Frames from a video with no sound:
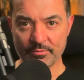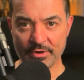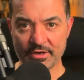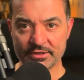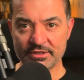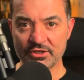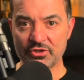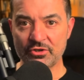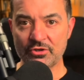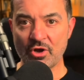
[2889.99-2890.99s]
because this
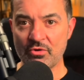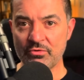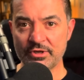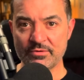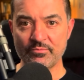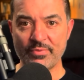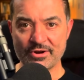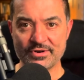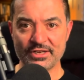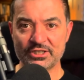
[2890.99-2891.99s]
cold and
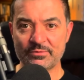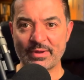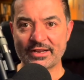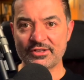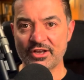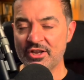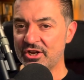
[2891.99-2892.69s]
bony spectre